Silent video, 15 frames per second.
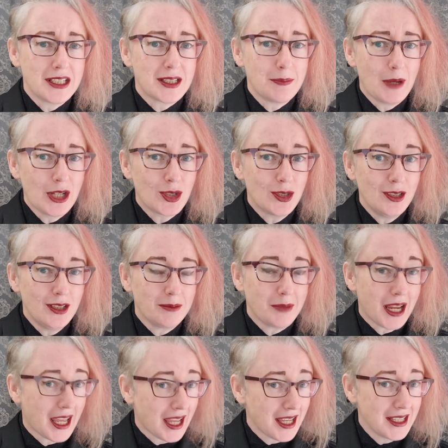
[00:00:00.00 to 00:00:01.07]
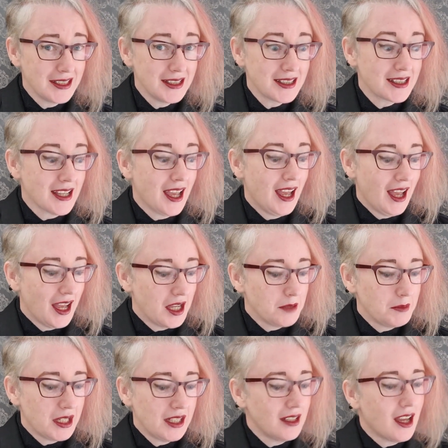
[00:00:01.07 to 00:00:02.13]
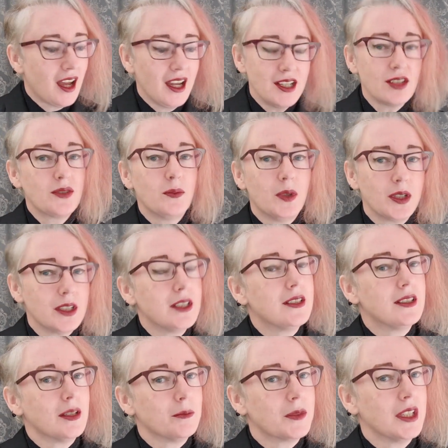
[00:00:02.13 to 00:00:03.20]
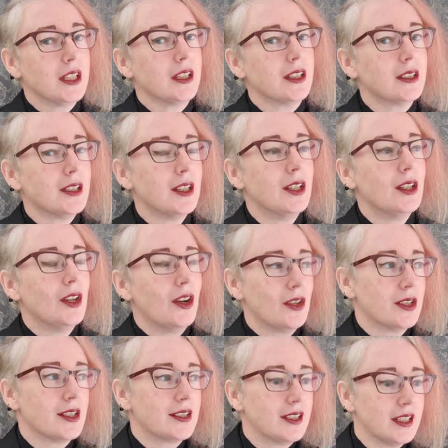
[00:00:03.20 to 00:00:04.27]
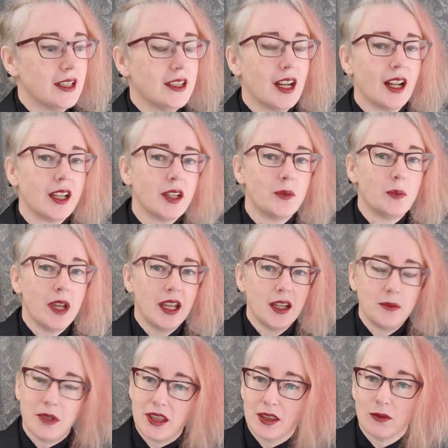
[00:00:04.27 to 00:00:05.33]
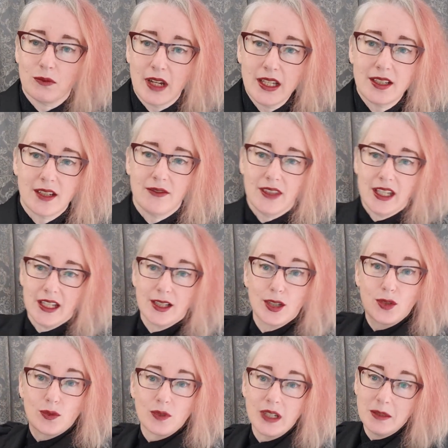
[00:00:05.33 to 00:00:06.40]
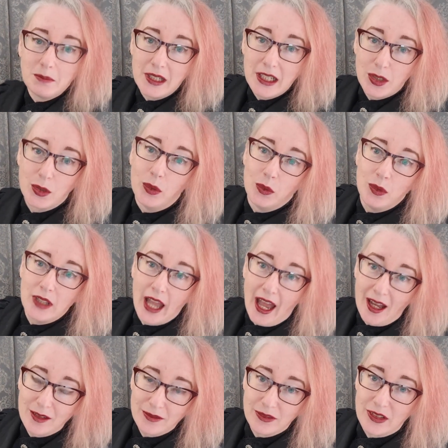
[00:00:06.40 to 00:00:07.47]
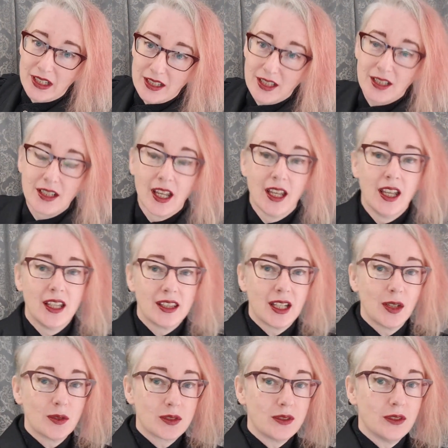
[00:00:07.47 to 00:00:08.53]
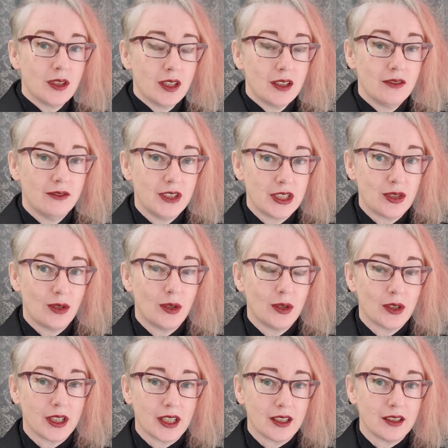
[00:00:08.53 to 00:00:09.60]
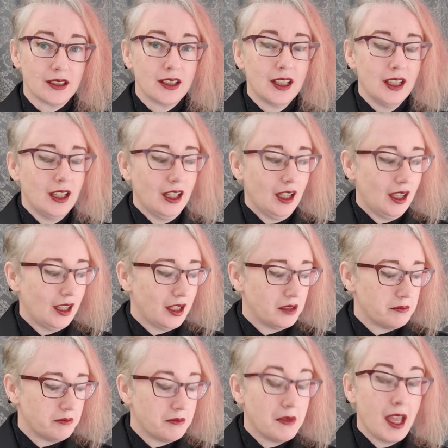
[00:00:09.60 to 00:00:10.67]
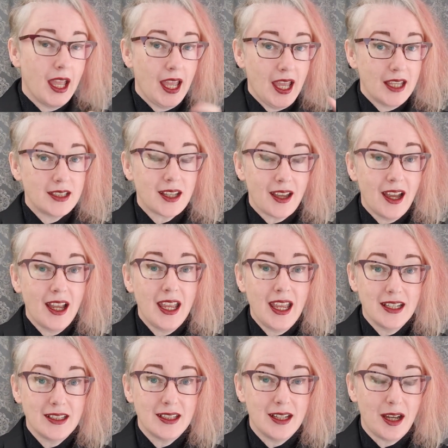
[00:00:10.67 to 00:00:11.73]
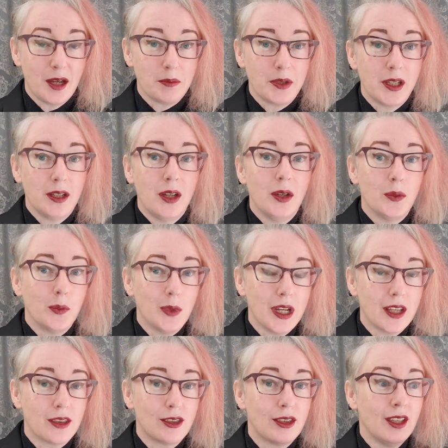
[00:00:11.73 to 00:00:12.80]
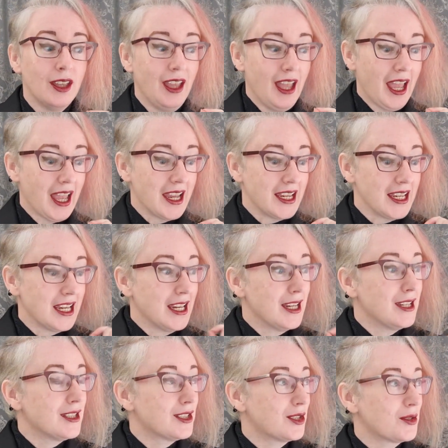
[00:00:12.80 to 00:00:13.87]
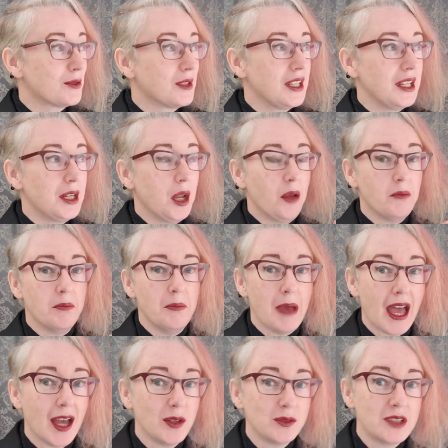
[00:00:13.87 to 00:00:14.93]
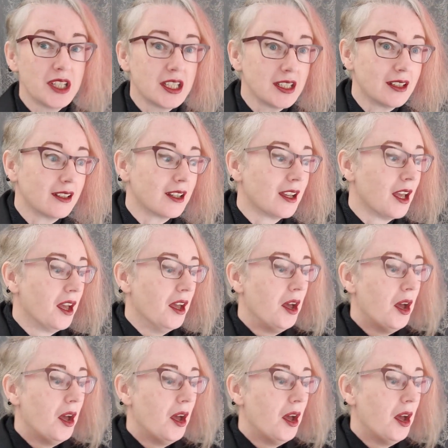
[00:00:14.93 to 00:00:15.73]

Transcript: special on my hands. I mean, I just wanted something, honestly, that I could wear with the rest of the extremely cool outfit that looked Victorian. And I ended up with a history-bounding,